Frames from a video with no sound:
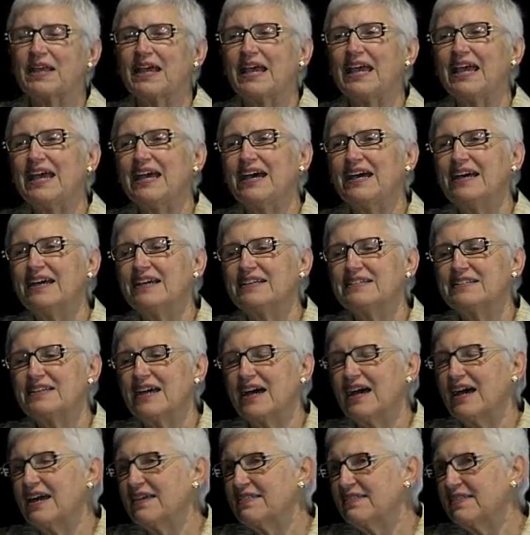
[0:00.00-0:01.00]
And
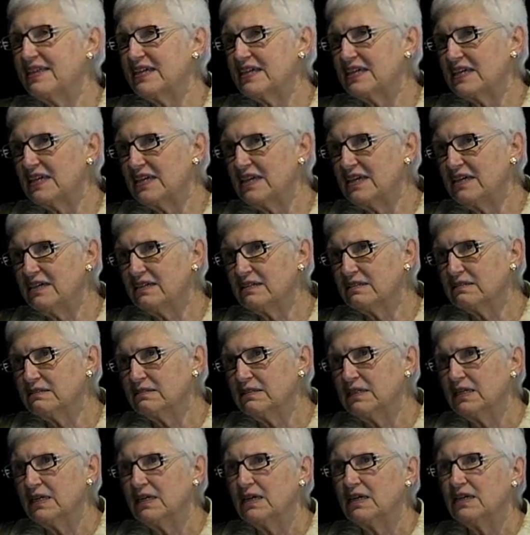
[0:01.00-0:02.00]
I think here
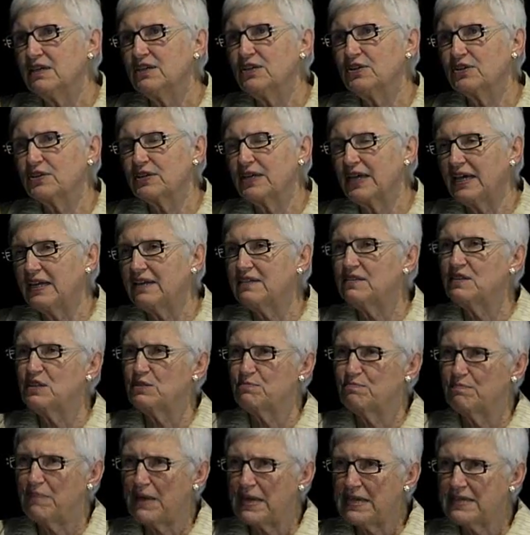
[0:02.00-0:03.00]
you're getting the
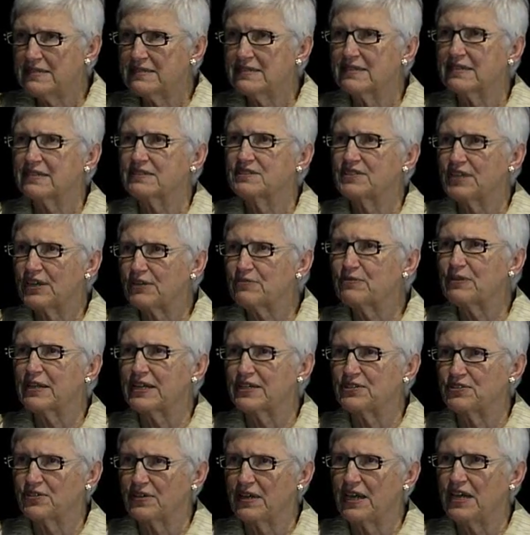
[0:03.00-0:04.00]
basic general
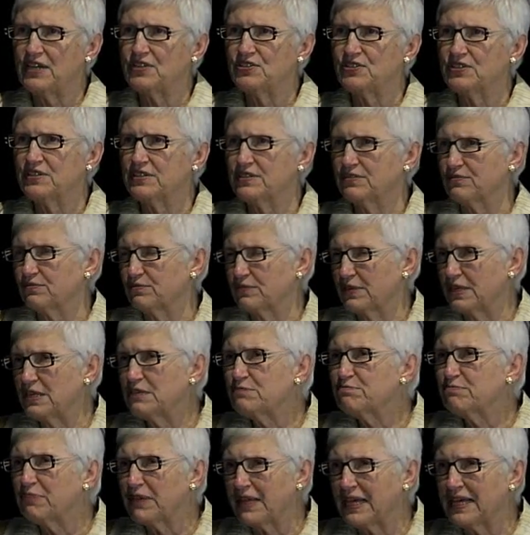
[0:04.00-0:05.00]
education
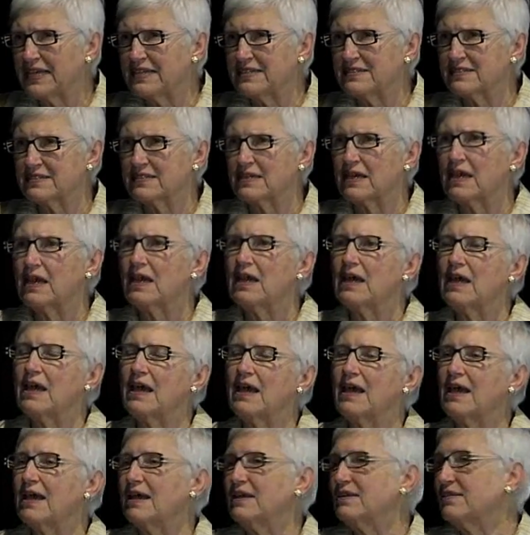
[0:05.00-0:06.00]
in place,
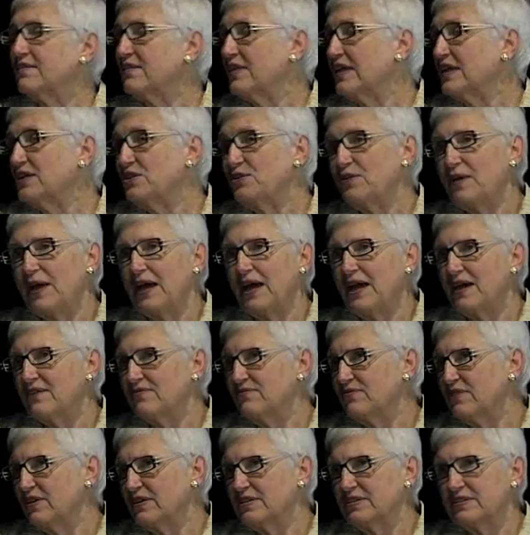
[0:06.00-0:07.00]
and then you have
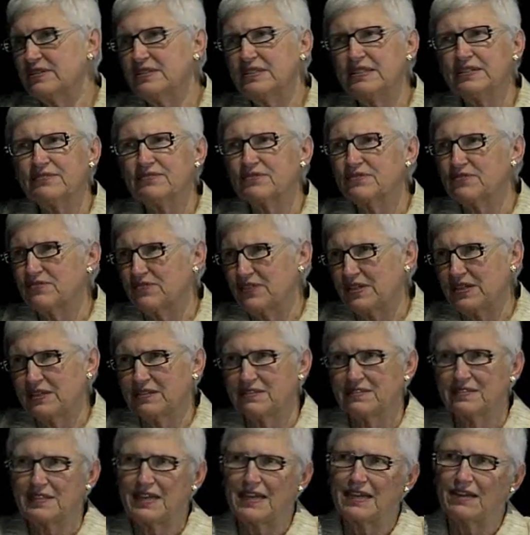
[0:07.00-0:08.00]
different
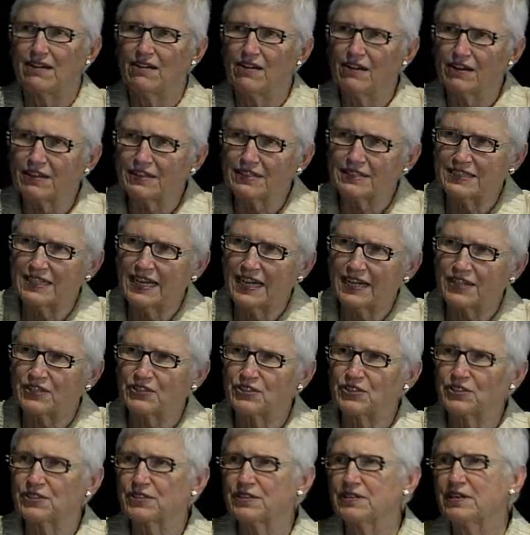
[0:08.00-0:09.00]
fields like
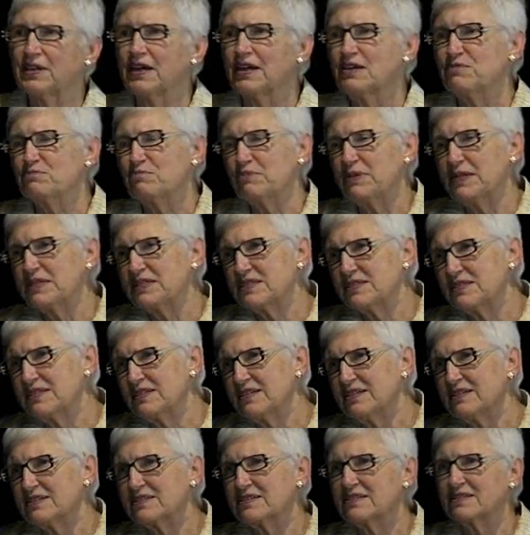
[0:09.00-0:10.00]
architecture,
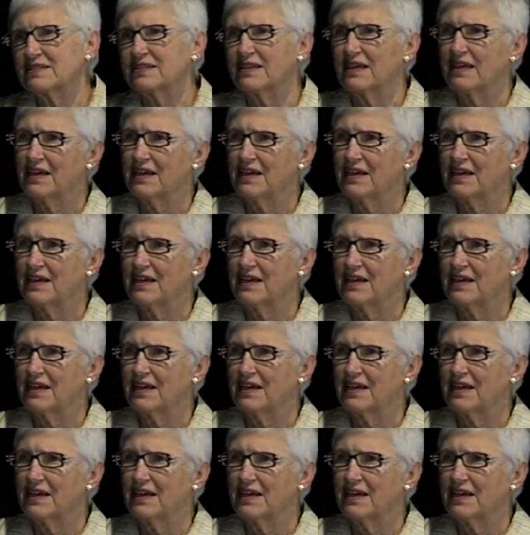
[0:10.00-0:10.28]
business,